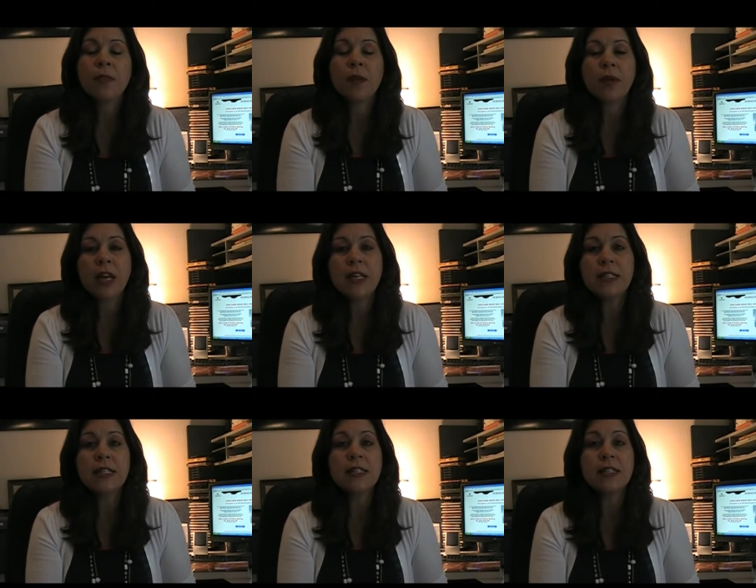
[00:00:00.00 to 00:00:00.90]
Because
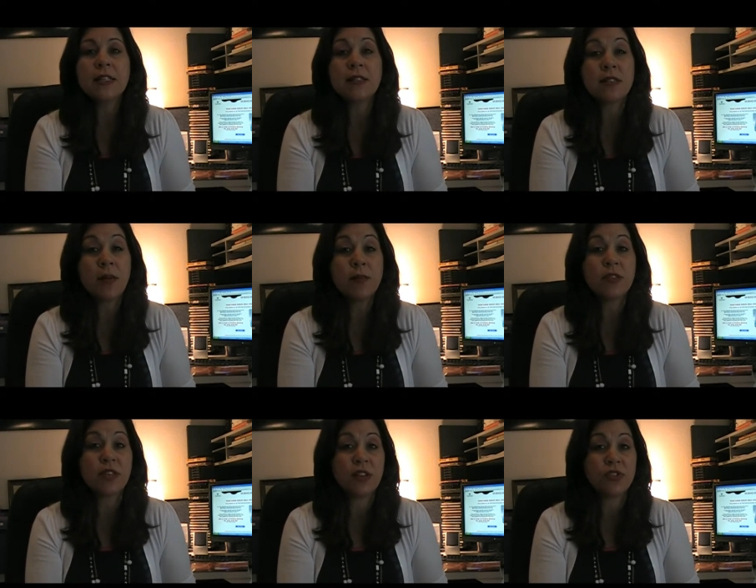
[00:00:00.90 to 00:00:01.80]
this is a summer
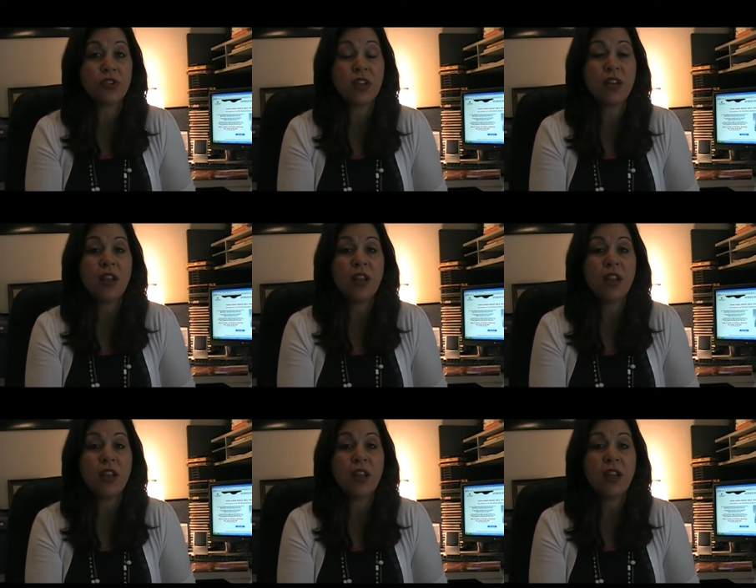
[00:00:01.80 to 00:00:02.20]
session,